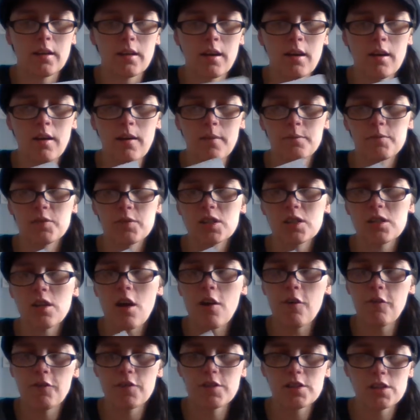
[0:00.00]
um,
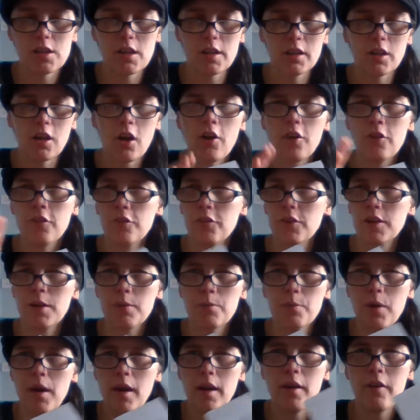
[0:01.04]
stuff is like overly
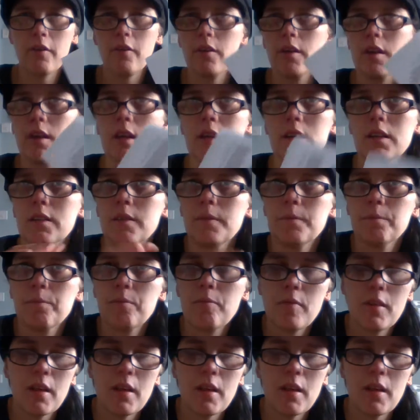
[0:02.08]
bearing and,